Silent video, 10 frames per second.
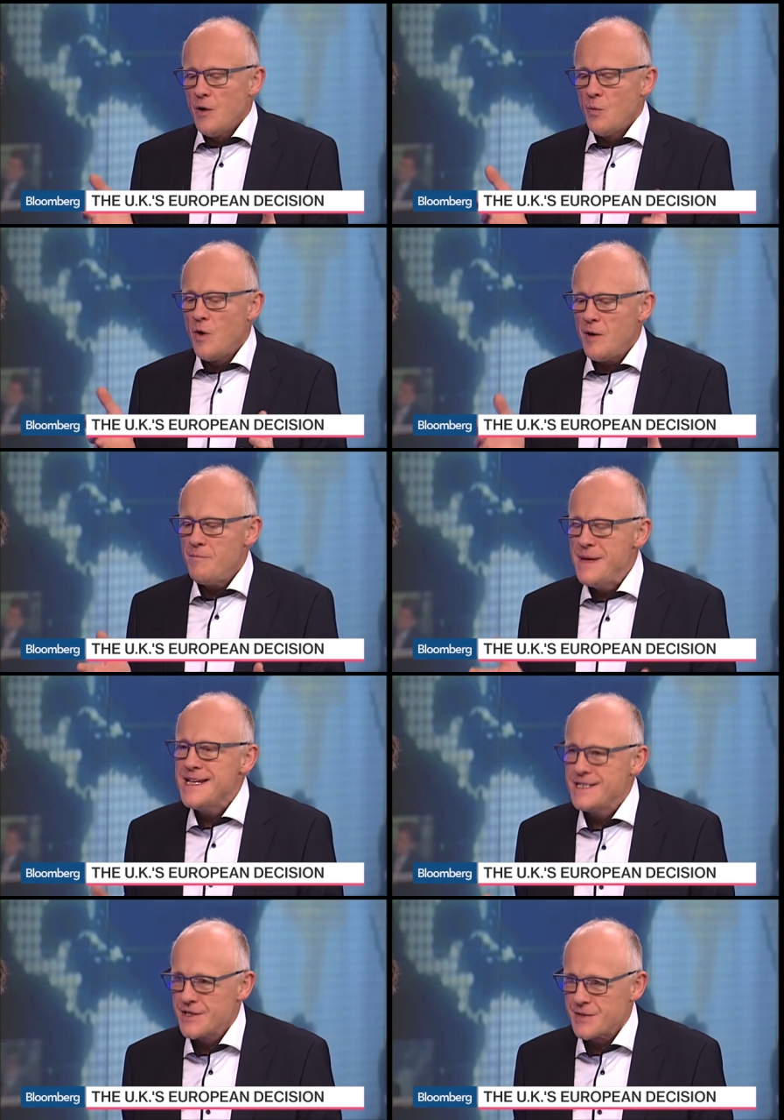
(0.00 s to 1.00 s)
What
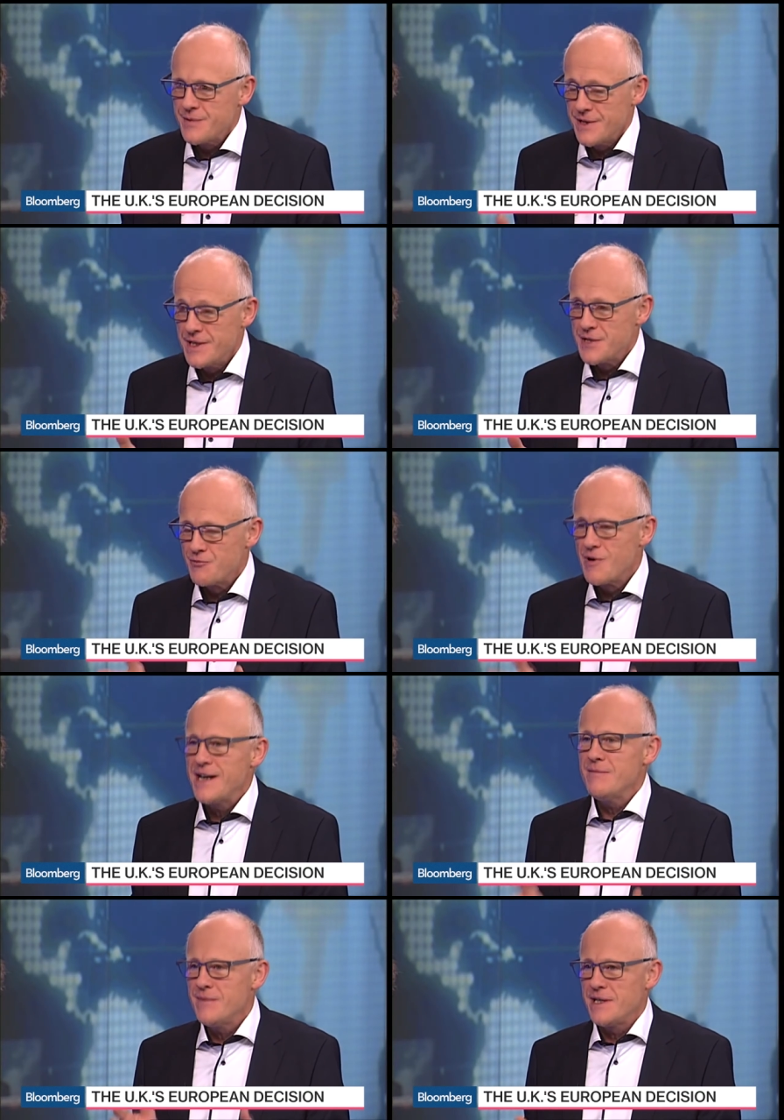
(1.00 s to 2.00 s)
businessman in his
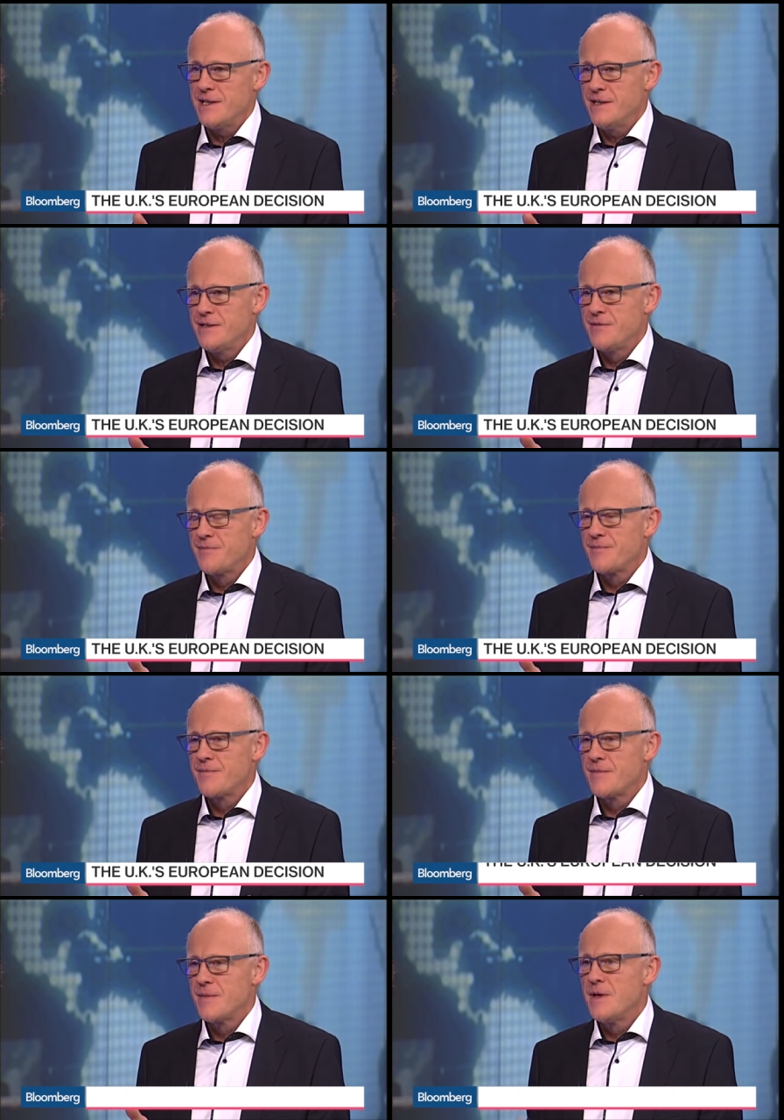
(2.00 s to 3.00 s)
right mind
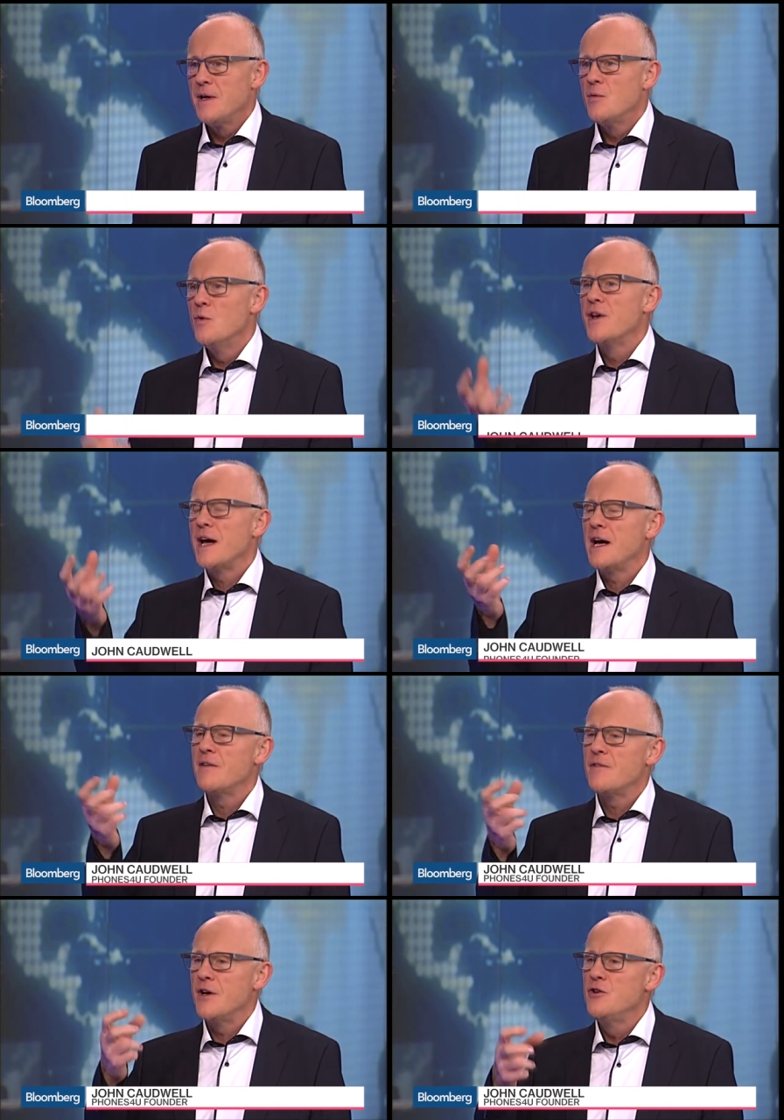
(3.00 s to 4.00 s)
would
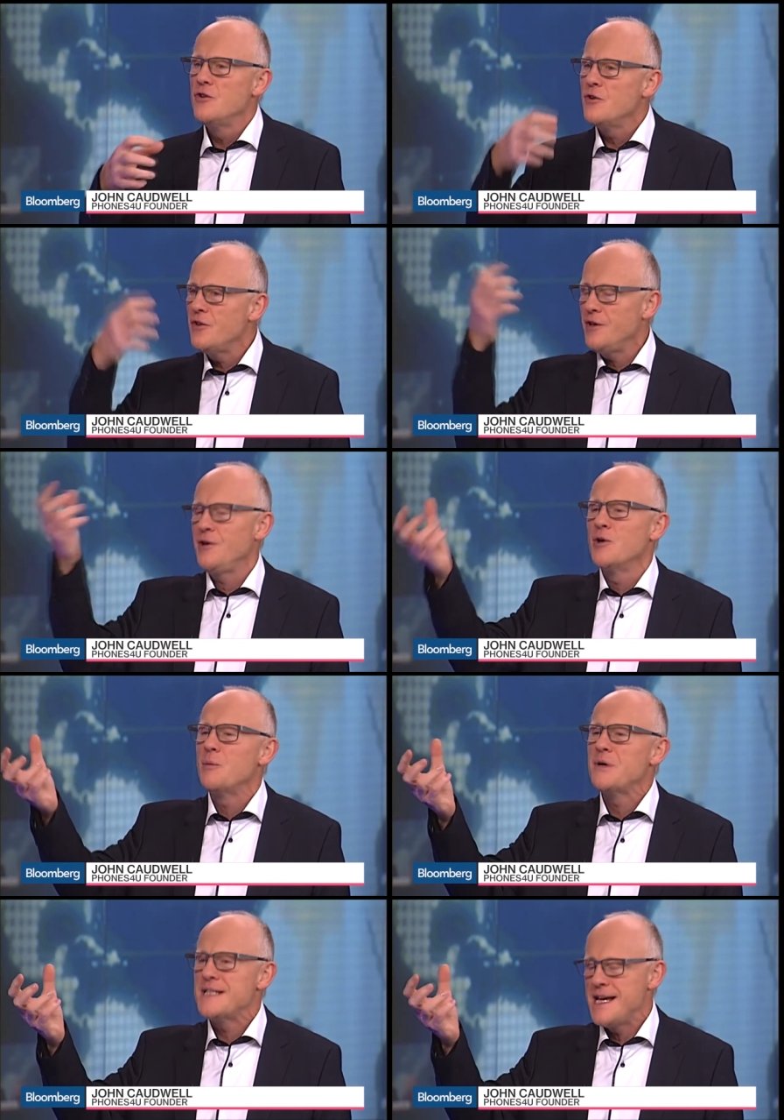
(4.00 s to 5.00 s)
have another
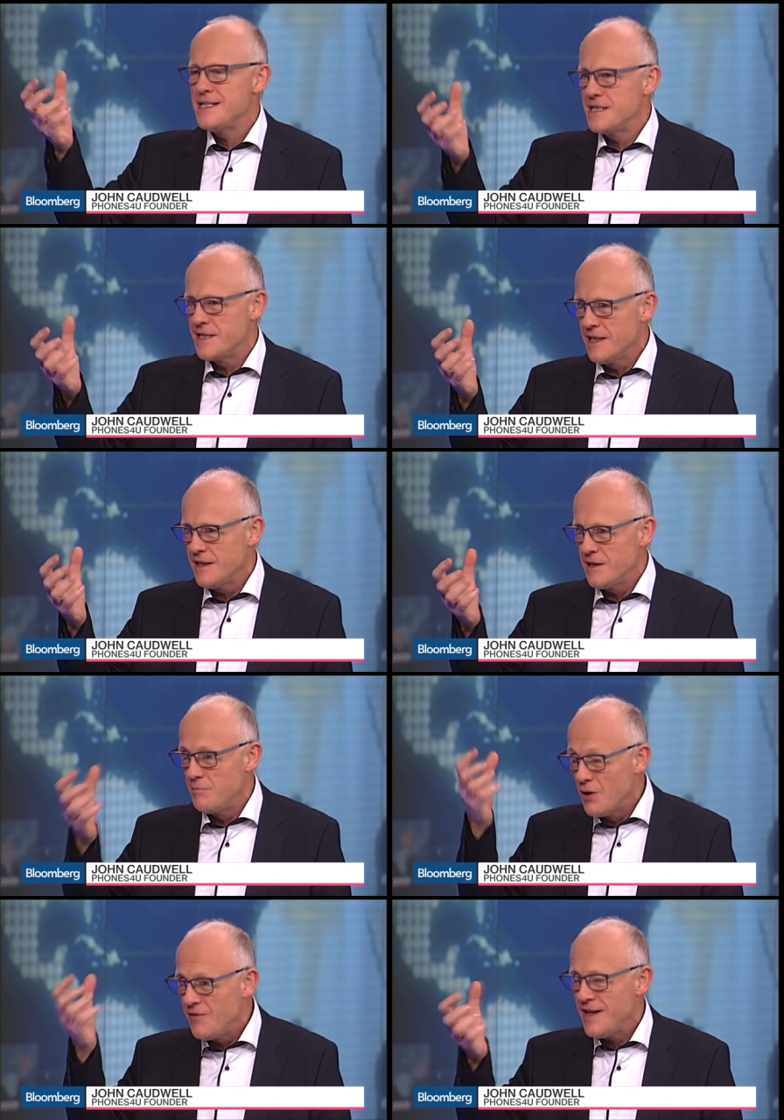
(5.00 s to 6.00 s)
corporate entity
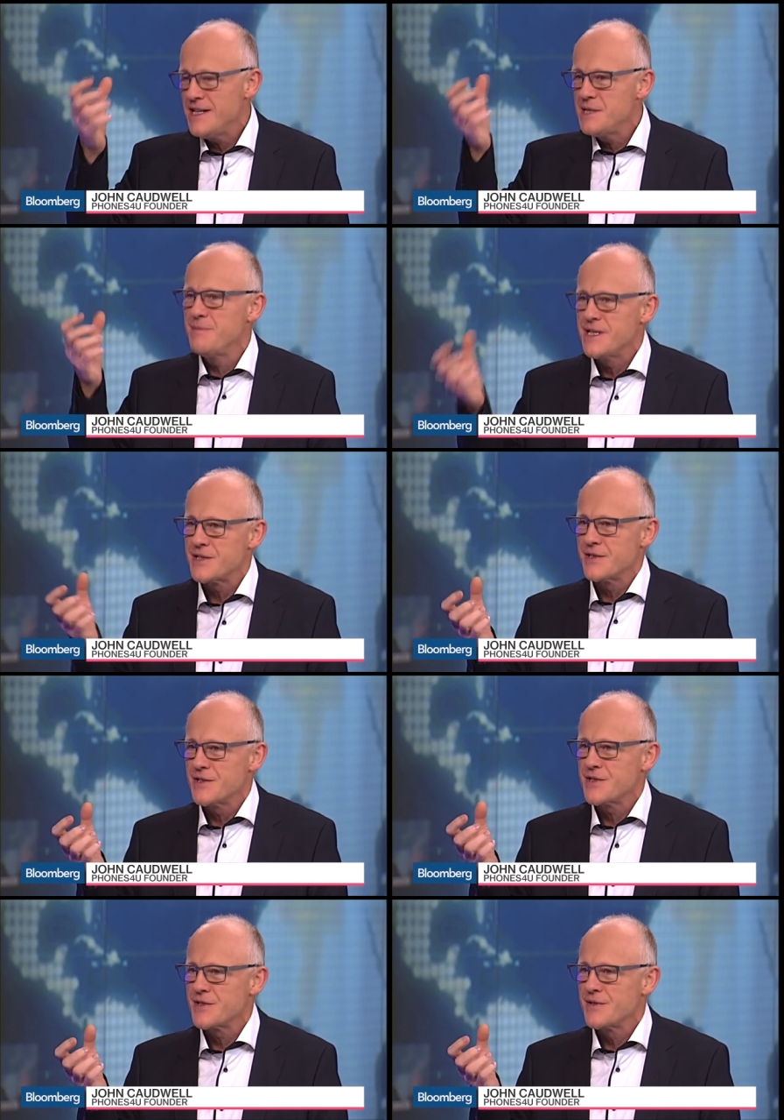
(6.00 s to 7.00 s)
above his
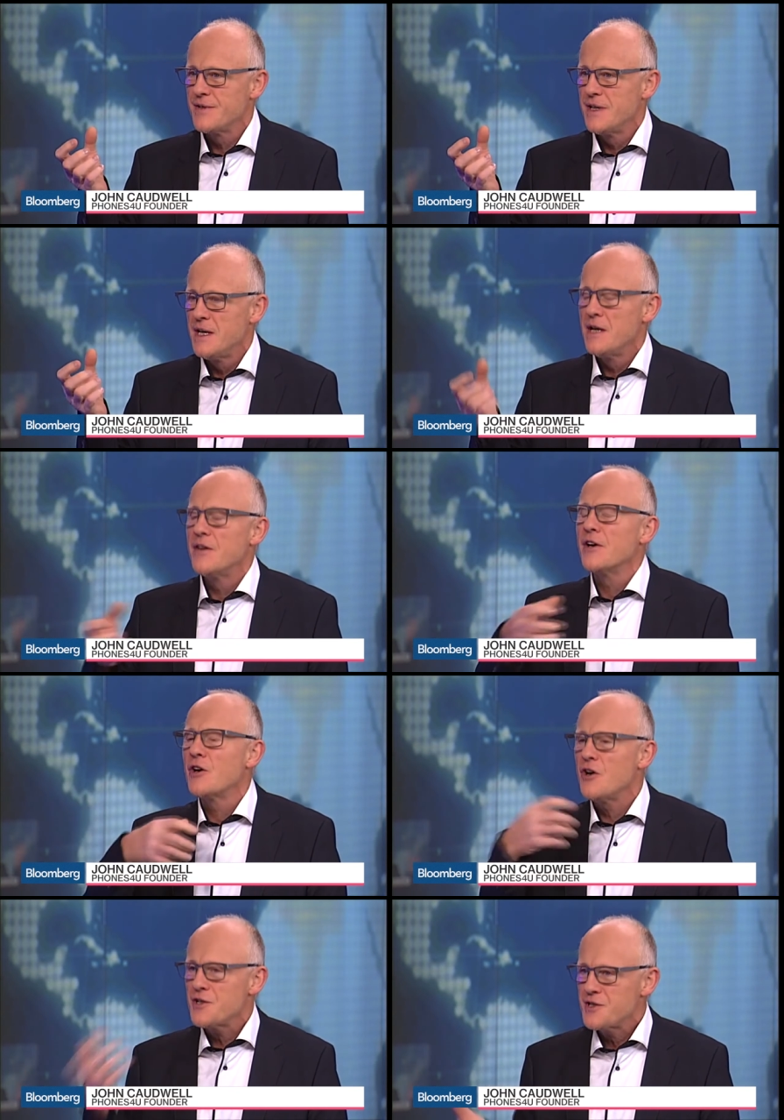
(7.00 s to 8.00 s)
business that
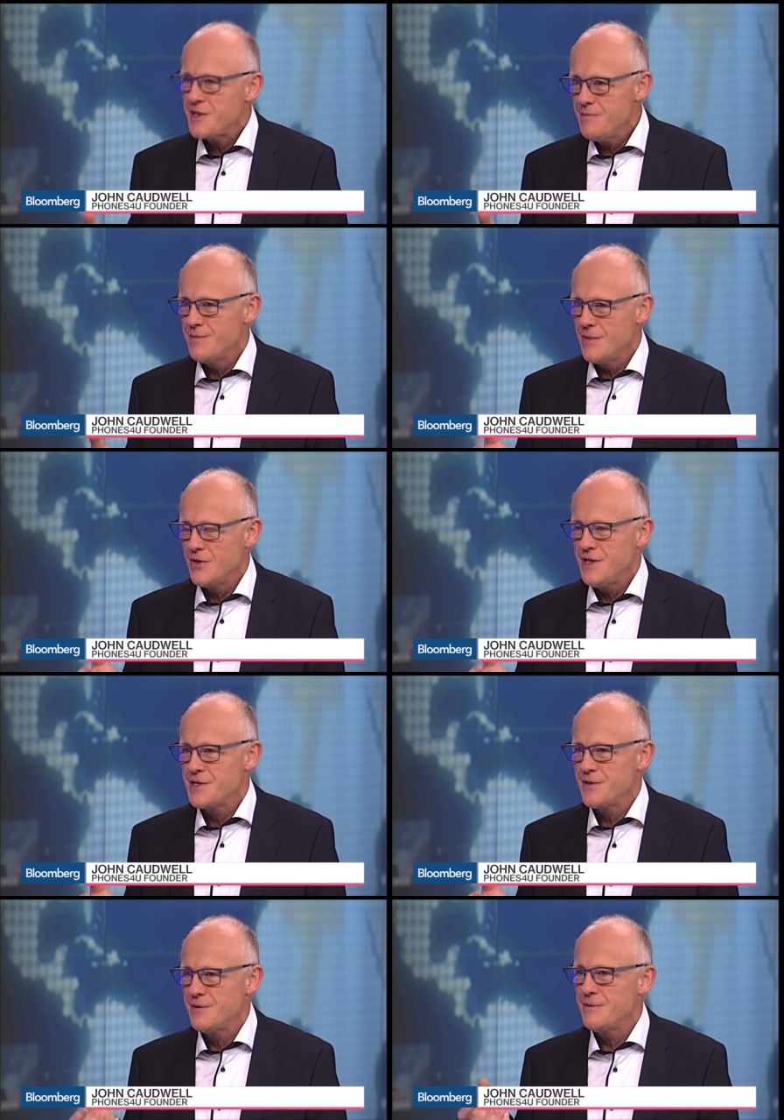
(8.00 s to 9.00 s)
costs him money
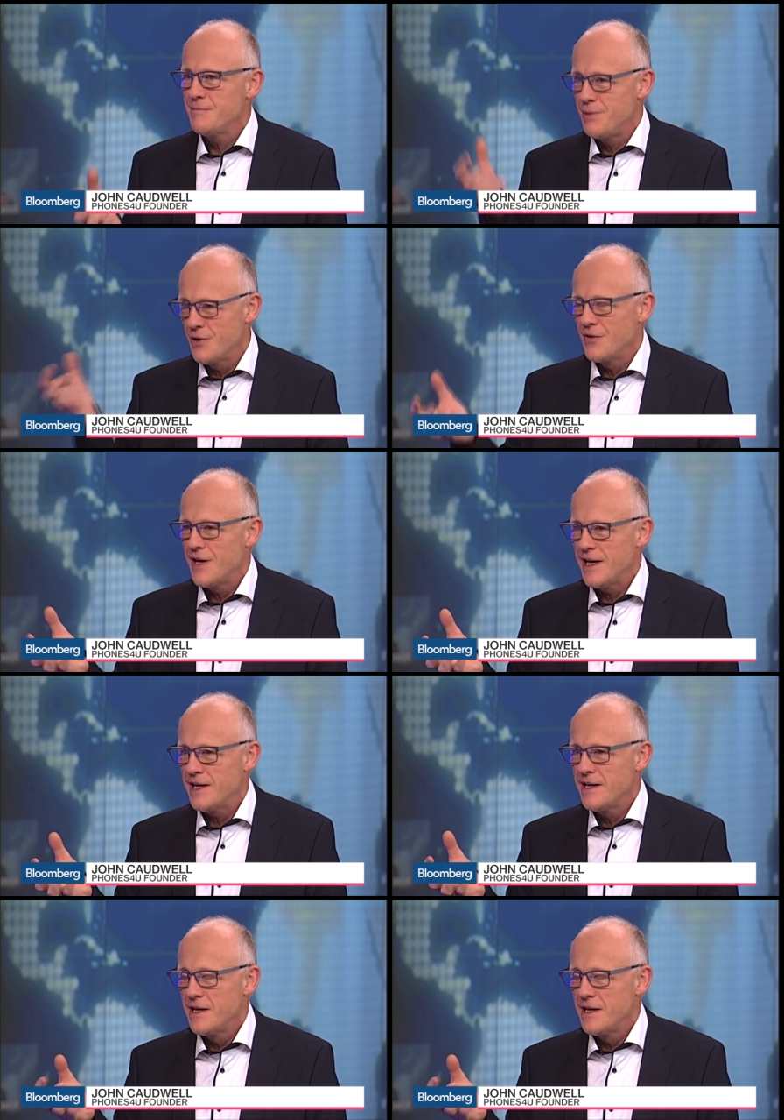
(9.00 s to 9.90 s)
to put there,